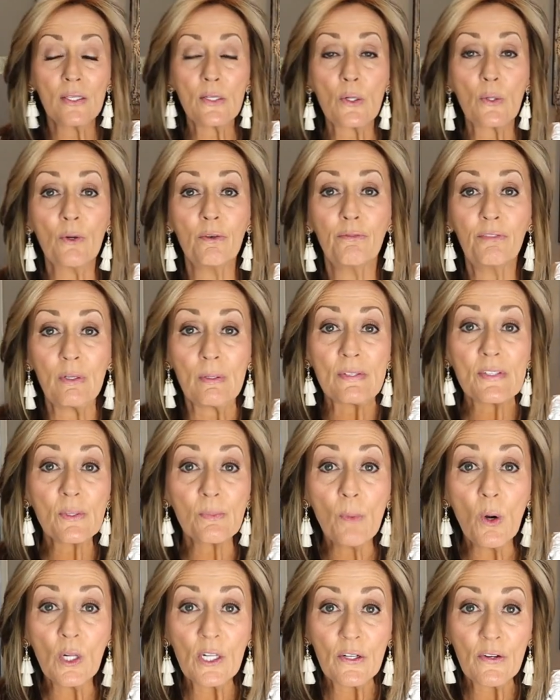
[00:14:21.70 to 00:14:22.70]
on to a few
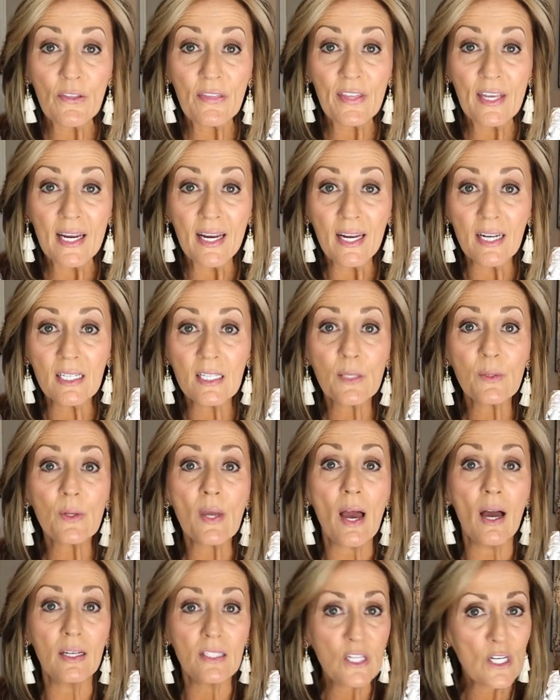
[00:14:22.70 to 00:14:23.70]
smaller things,
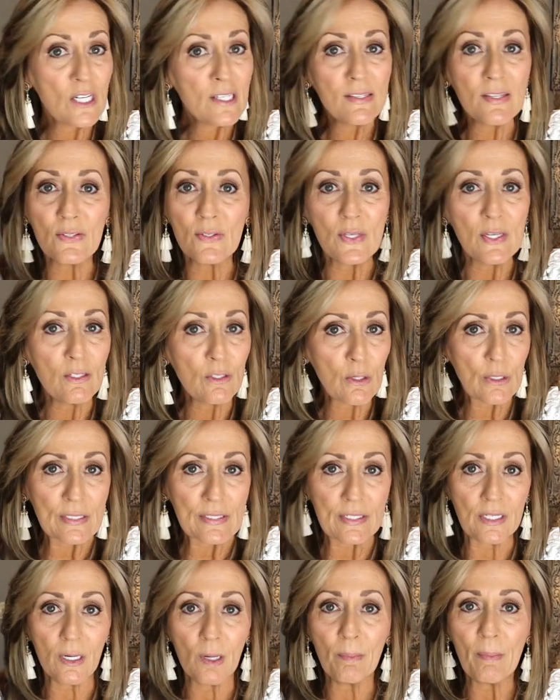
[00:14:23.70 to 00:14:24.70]
just as
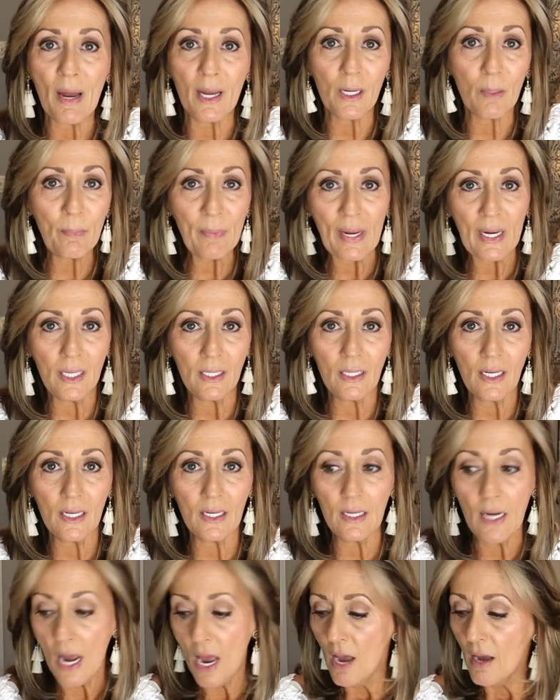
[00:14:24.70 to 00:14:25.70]
interesting in my
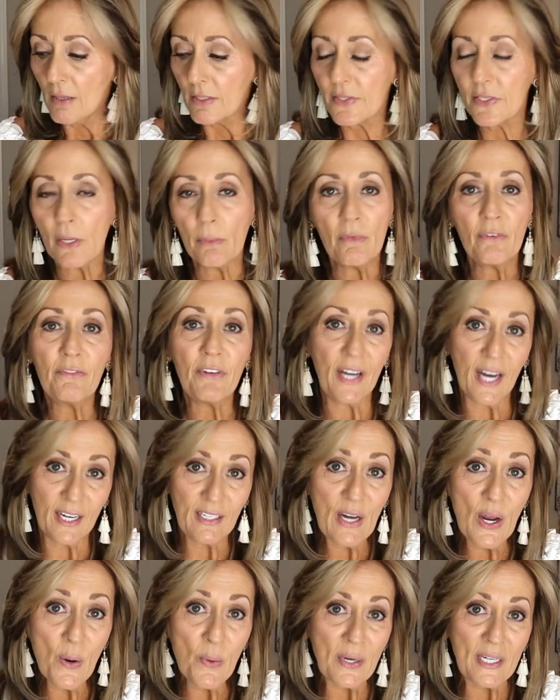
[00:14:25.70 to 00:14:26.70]
opinion. Some of it I
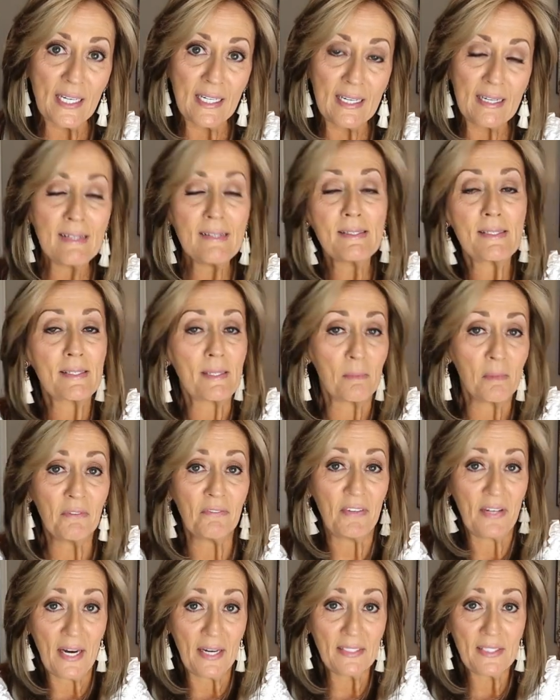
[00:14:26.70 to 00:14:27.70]
know what it is, some
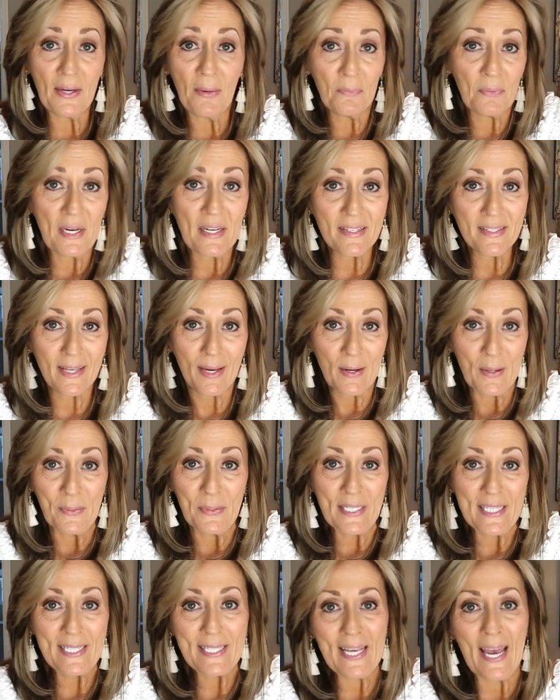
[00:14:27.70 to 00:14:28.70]
of it I don't, as I
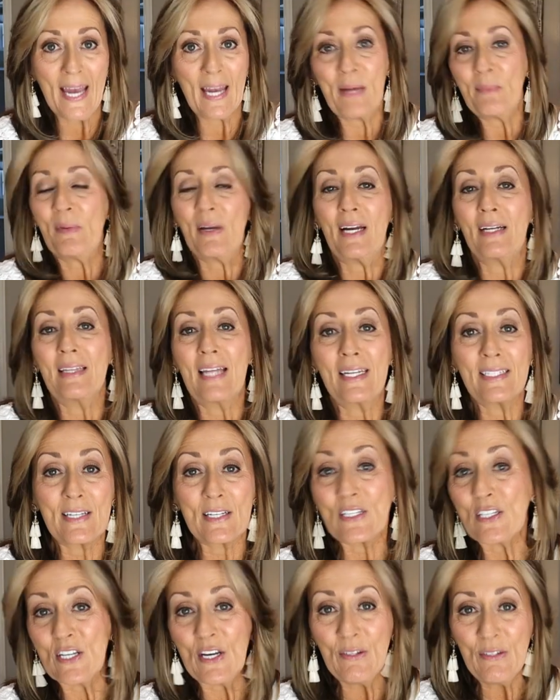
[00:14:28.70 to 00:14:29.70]
always say, but I like
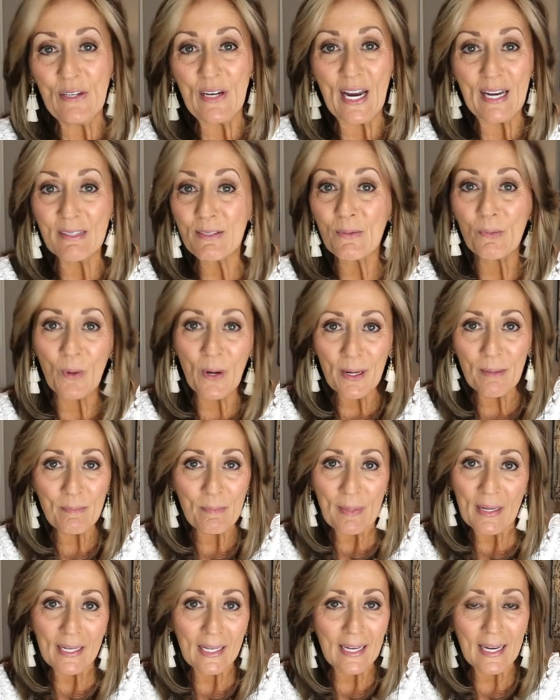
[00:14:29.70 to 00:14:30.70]
to show you guys what I'm
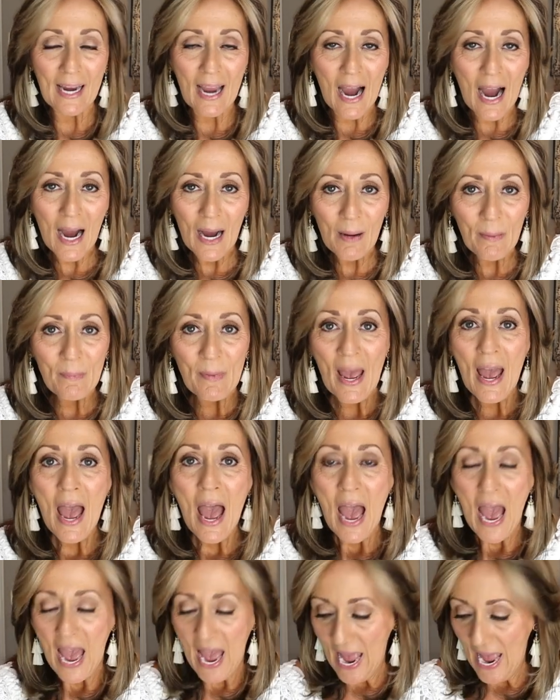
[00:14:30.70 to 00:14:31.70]
picking up.
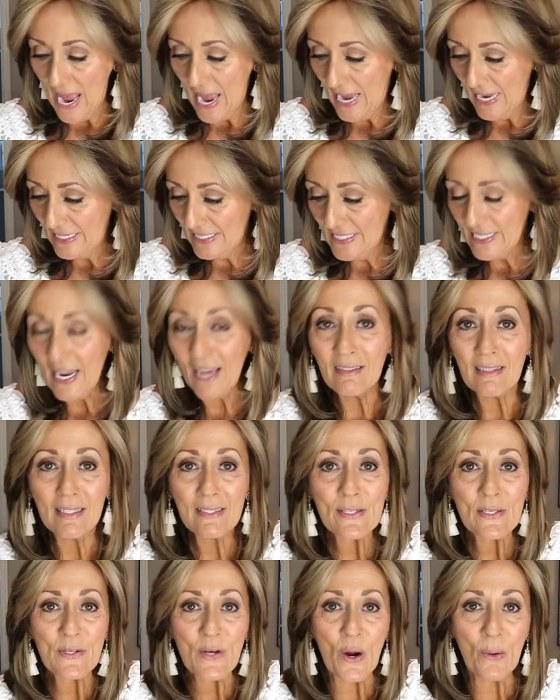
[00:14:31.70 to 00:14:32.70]
And yeah,
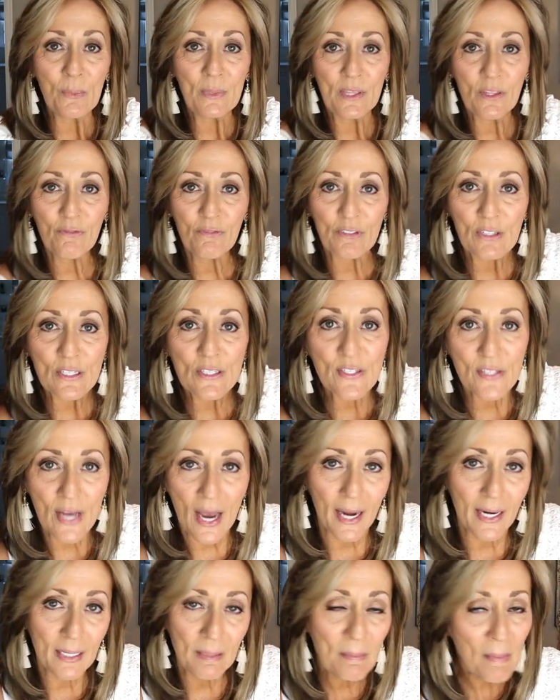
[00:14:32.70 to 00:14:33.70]
let's start with the first
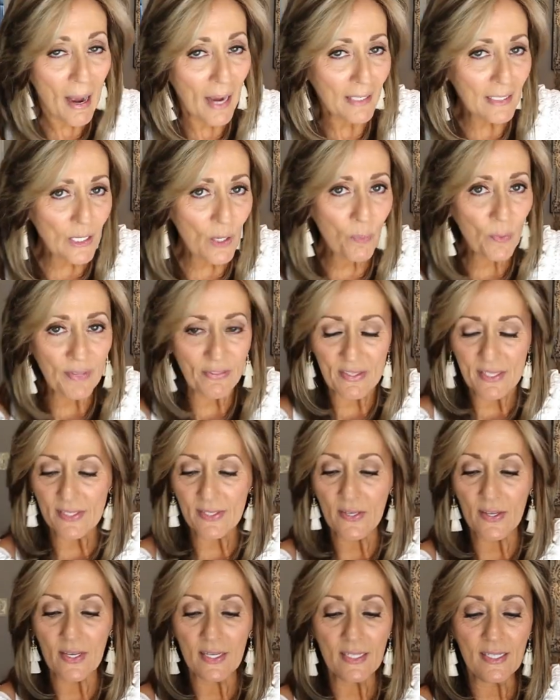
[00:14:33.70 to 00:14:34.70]
item. I know what
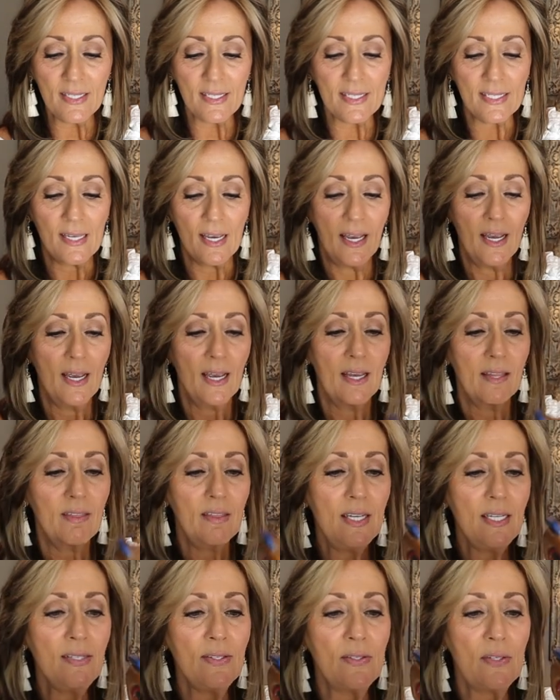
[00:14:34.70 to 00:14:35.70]
this is.
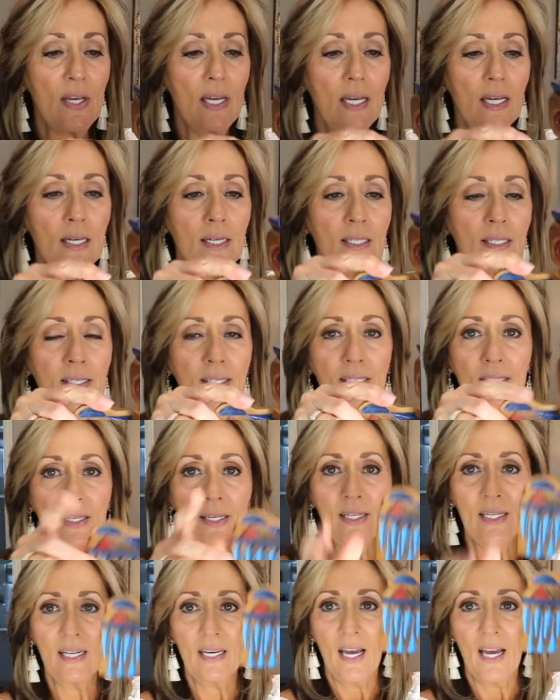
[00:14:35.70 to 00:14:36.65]
This is